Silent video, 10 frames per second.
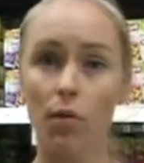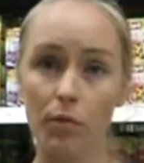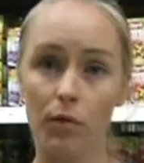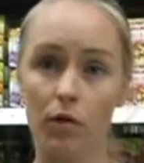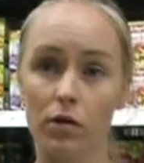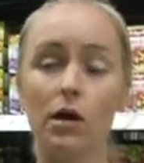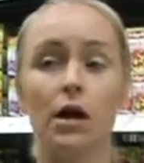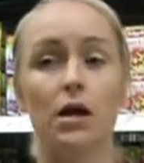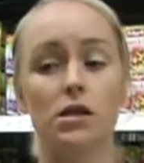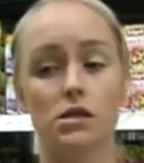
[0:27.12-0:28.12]
pop it on
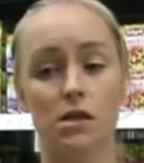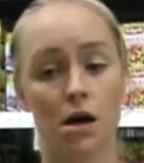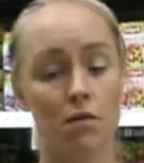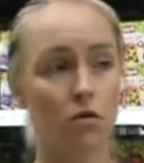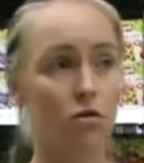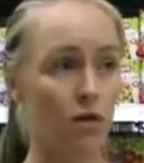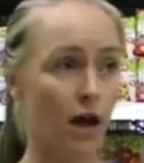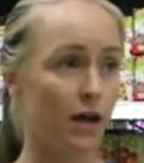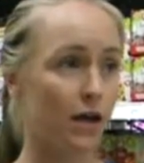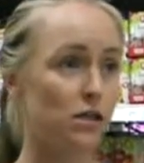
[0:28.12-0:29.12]
some
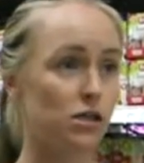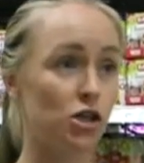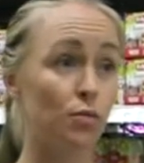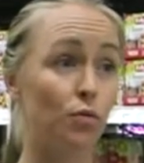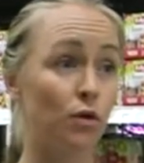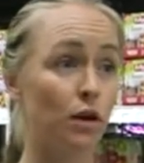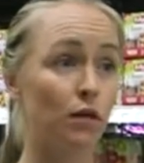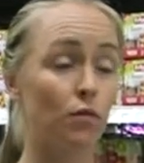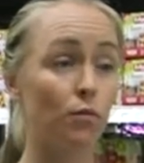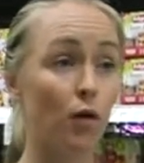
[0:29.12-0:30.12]
crackers, you can put in
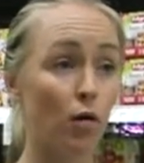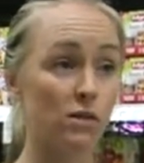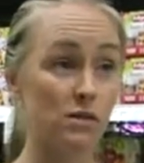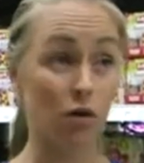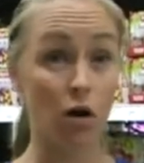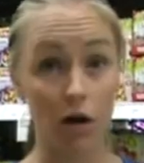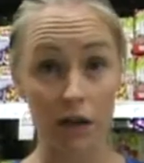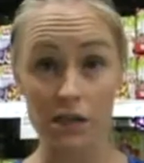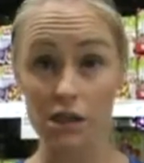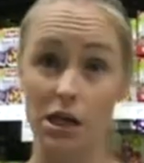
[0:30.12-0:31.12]
a little bowl with some
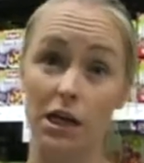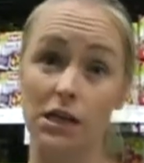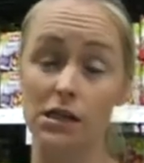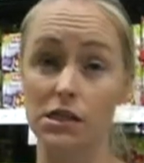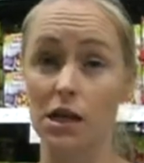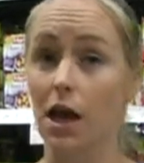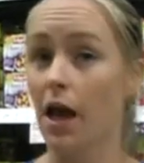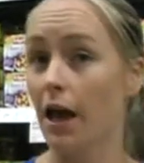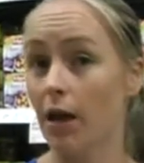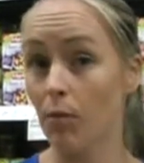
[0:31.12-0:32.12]
cottage cheese
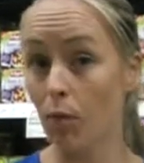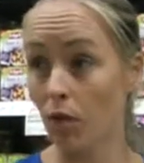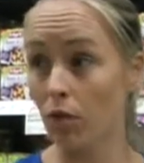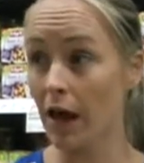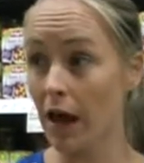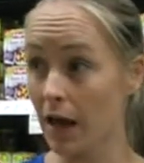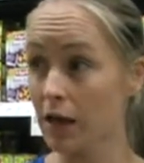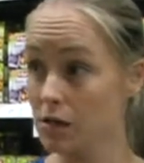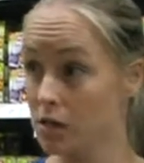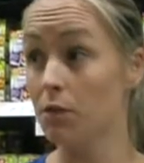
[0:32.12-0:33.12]
and a boiled
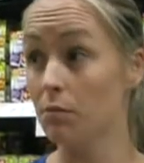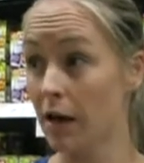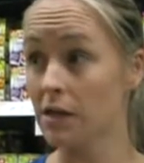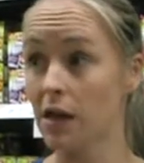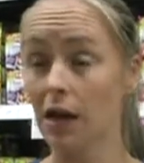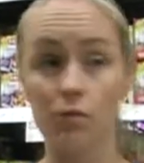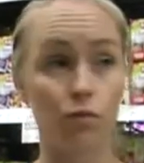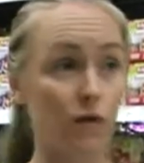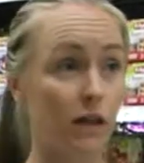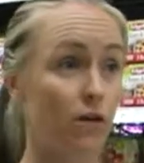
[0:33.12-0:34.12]
egg, you can mash that up,
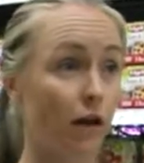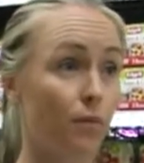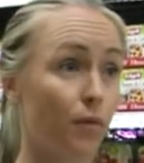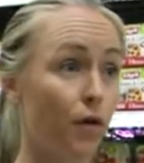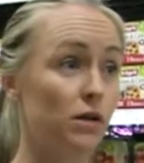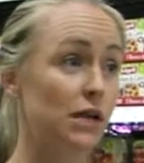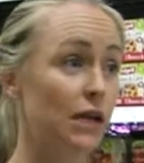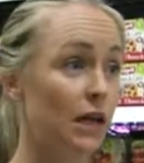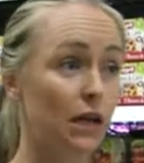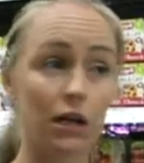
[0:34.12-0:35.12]
really great
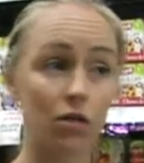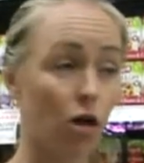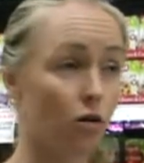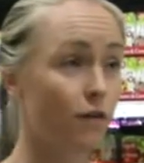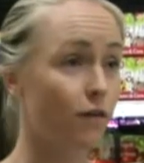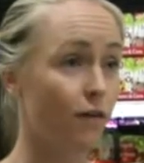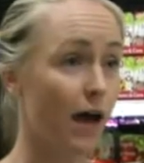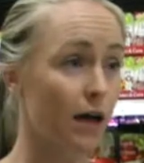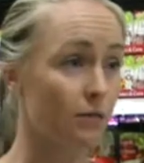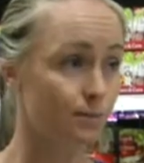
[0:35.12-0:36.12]
protein in it, low in
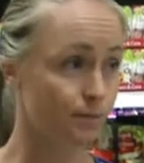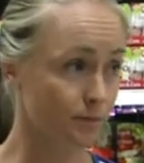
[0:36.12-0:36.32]
fat.